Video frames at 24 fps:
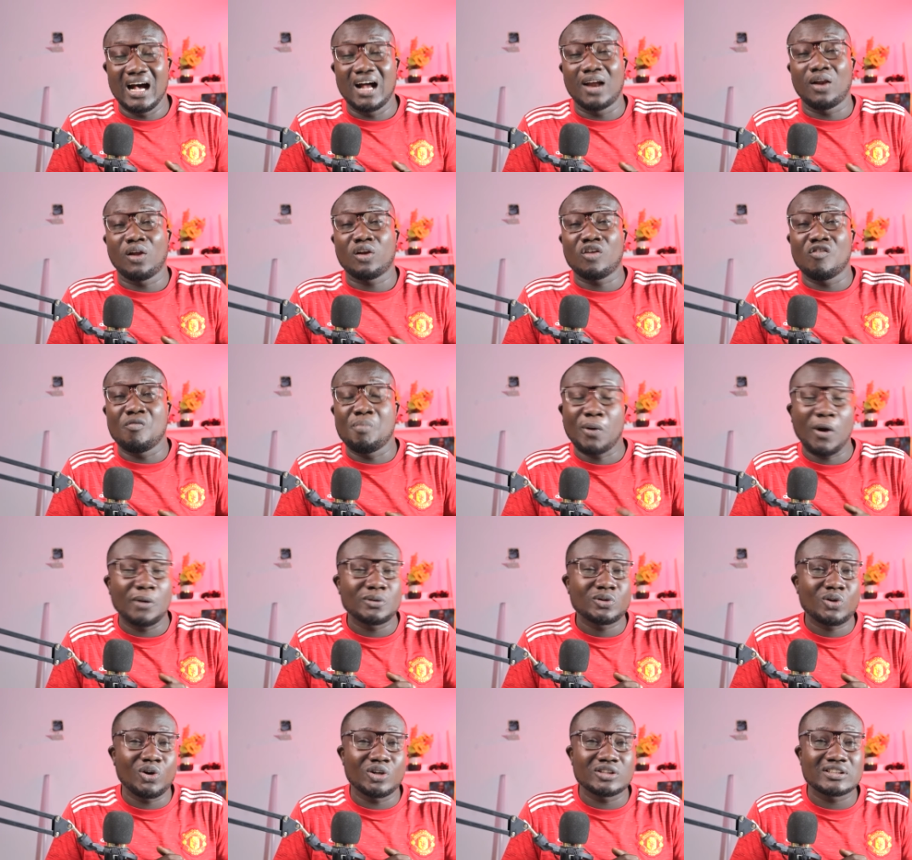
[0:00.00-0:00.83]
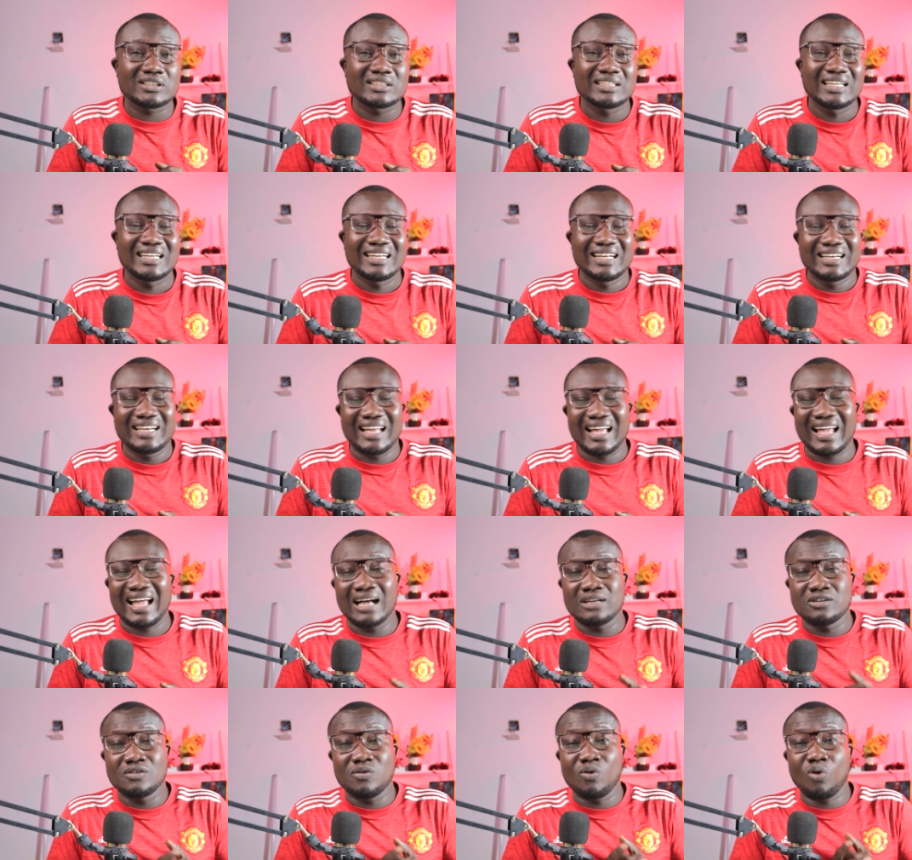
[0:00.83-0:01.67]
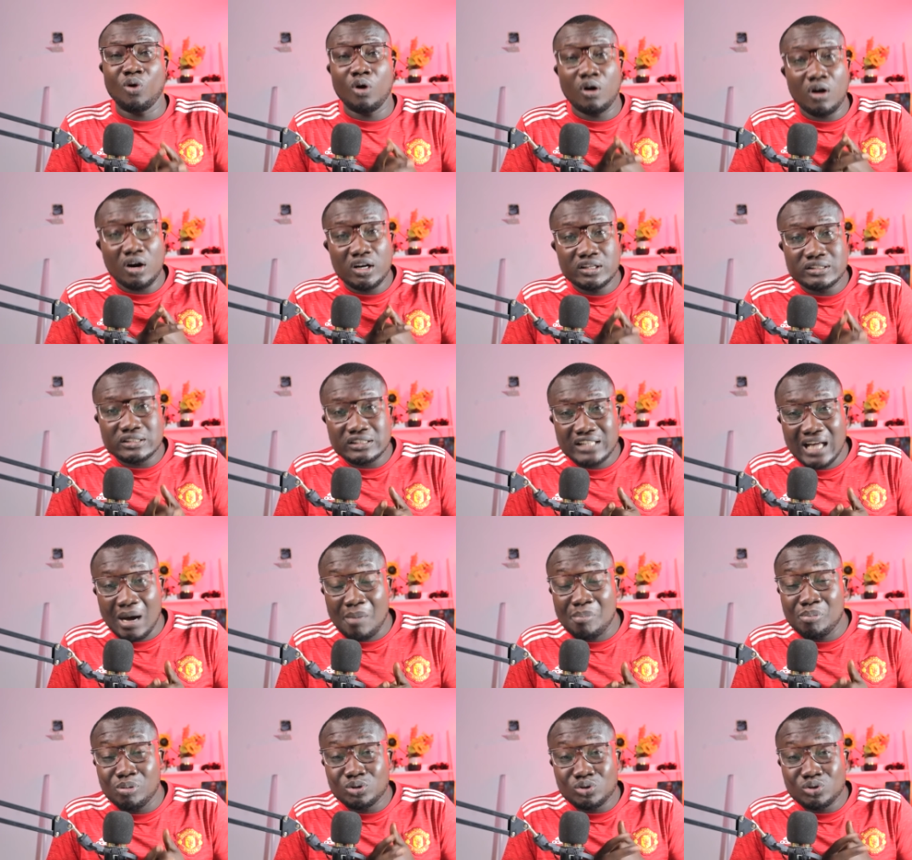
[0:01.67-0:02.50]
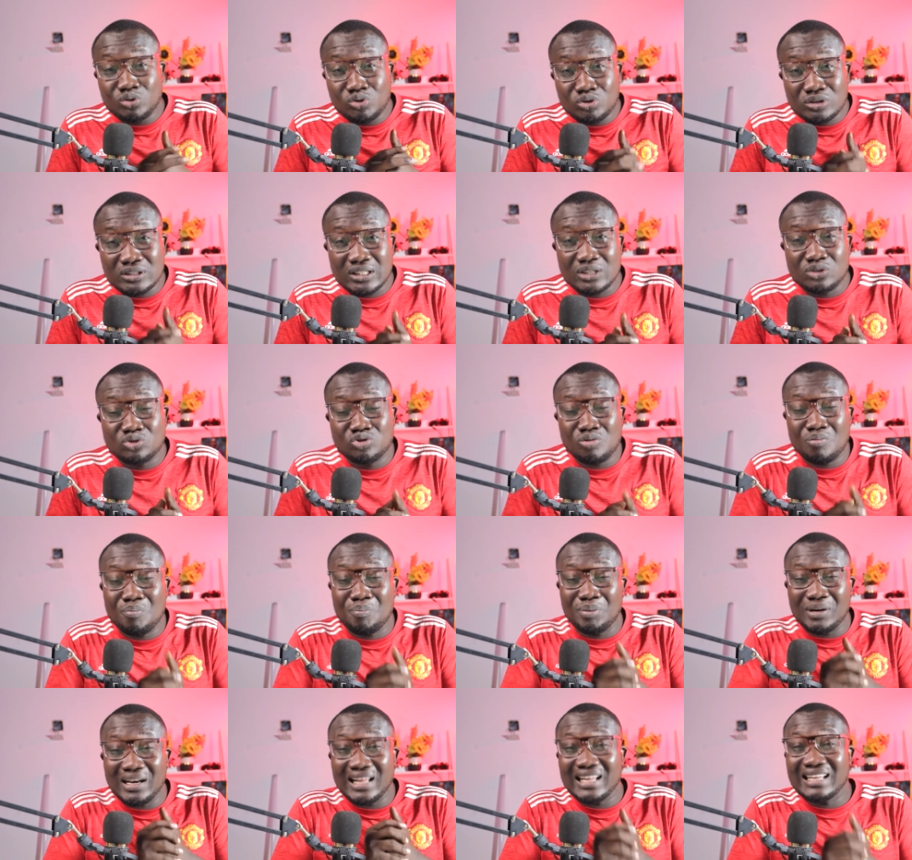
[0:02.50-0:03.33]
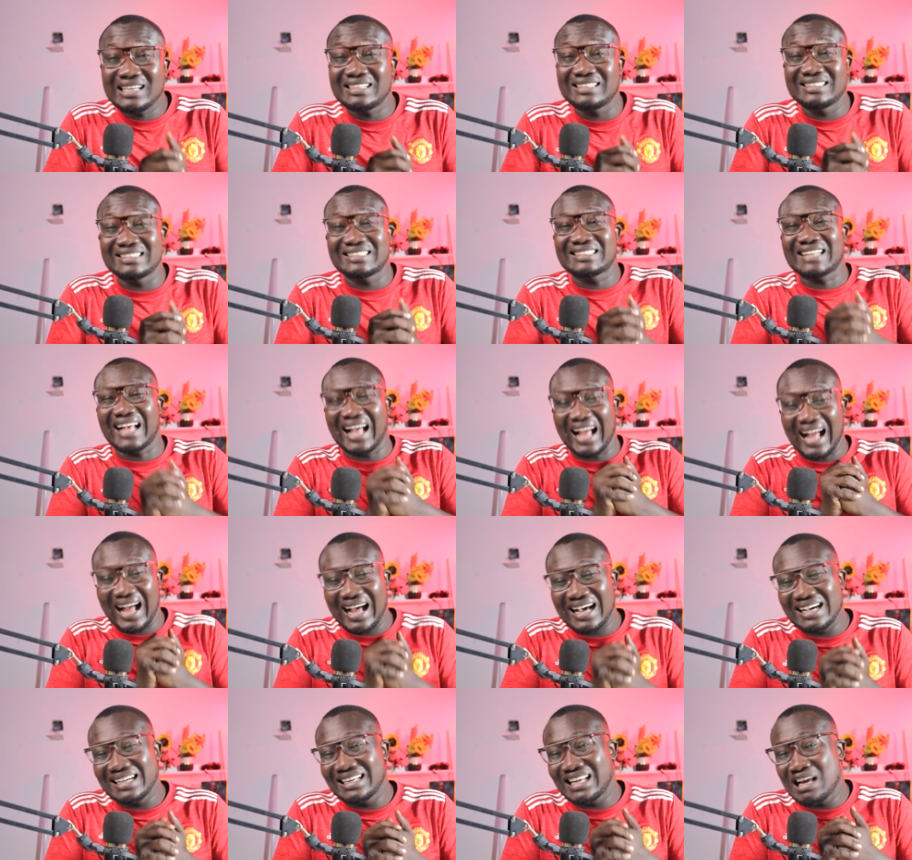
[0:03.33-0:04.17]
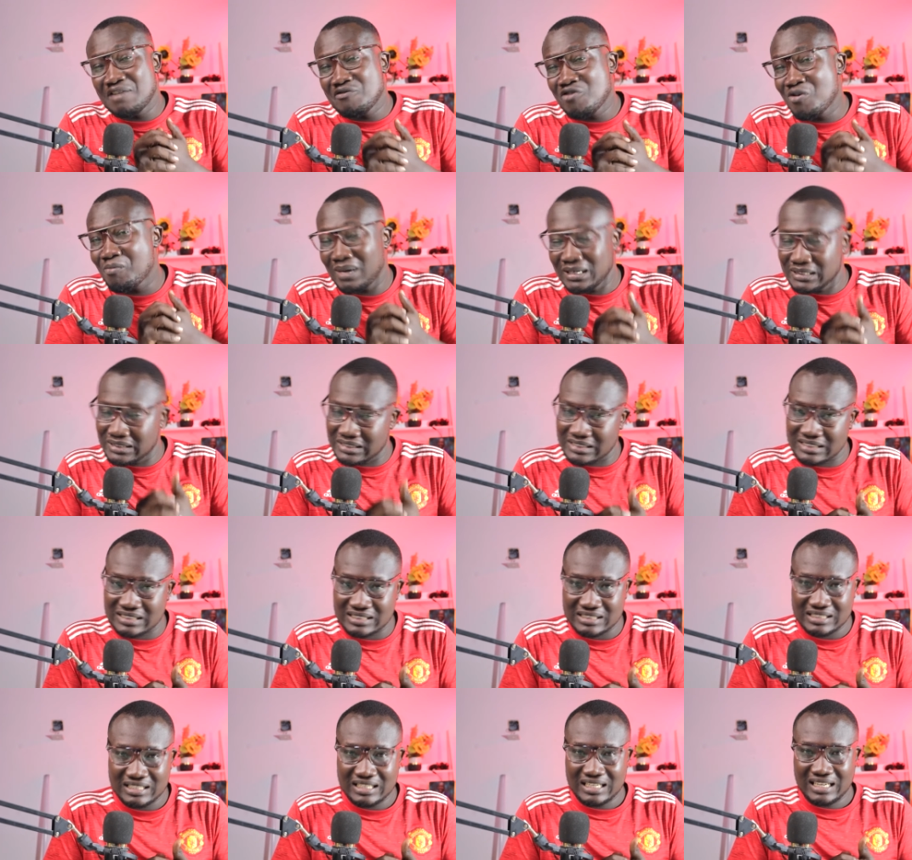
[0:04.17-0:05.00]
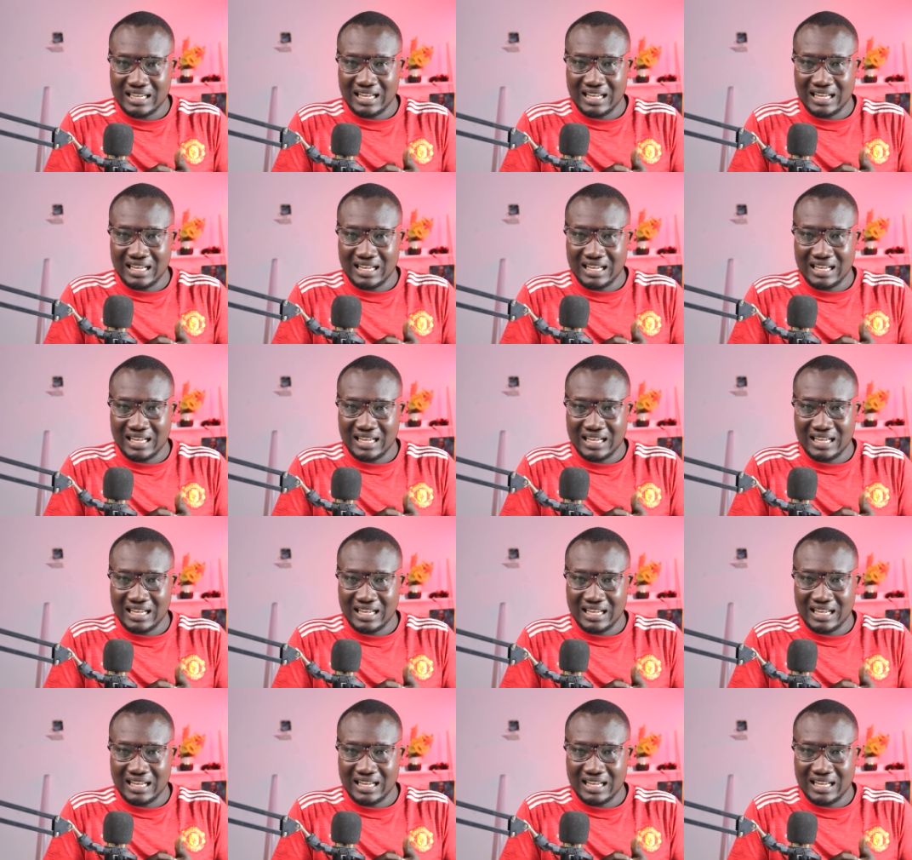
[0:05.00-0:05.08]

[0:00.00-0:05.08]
a lot of props, because the kind of quality they are producing to play in these high level matches.